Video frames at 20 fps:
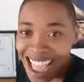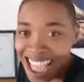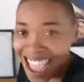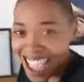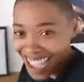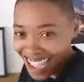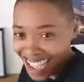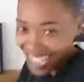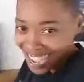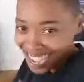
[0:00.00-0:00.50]

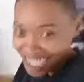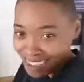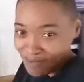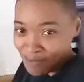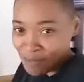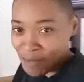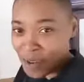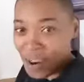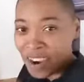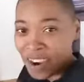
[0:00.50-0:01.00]

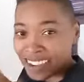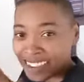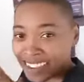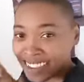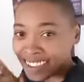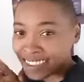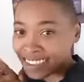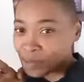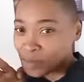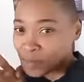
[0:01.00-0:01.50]
Hey,
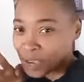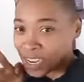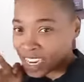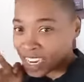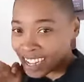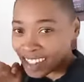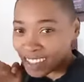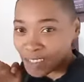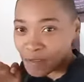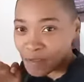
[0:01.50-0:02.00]
Precious
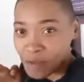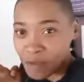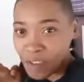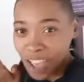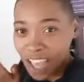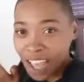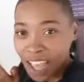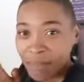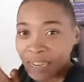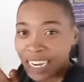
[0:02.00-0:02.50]
Minutes
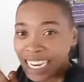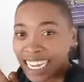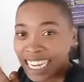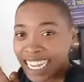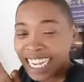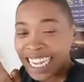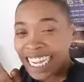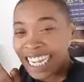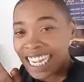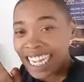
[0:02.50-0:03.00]

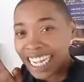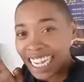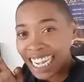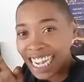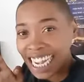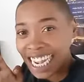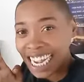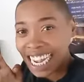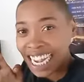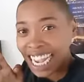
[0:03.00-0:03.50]

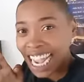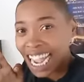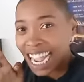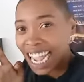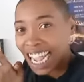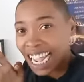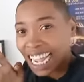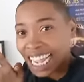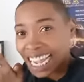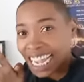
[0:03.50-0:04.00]
family!
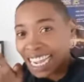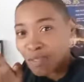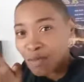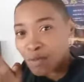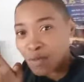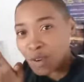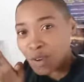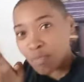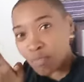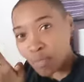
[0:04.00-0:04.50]
I
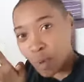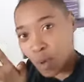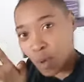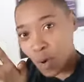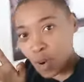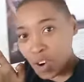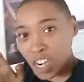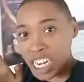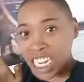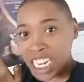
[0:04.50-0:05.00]
am
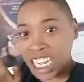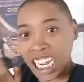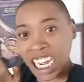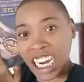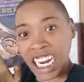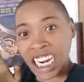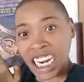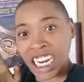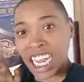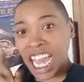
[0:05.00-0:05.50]

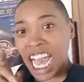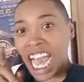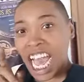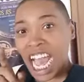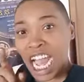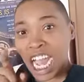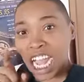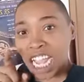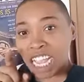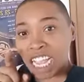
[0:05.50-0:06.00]
reporting
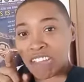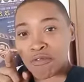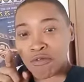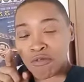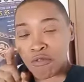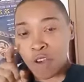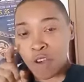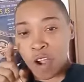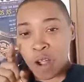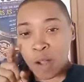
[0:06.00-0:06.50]
live
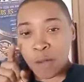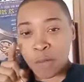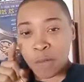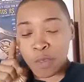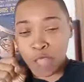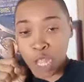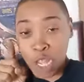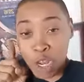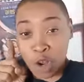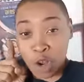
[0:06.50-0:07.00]
from
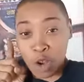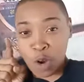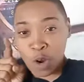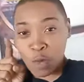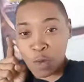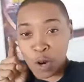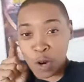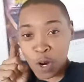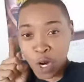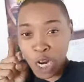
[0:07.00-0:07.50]
the New
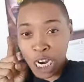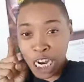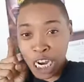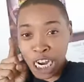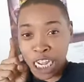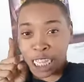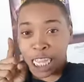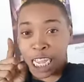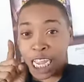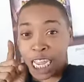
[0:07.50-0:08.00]

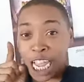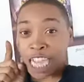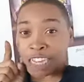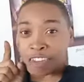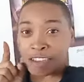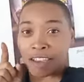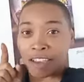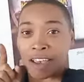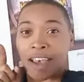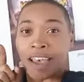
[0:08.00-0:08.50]
McCree
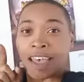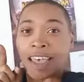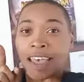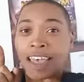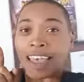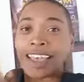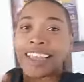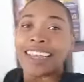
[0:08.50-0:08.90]
Theater.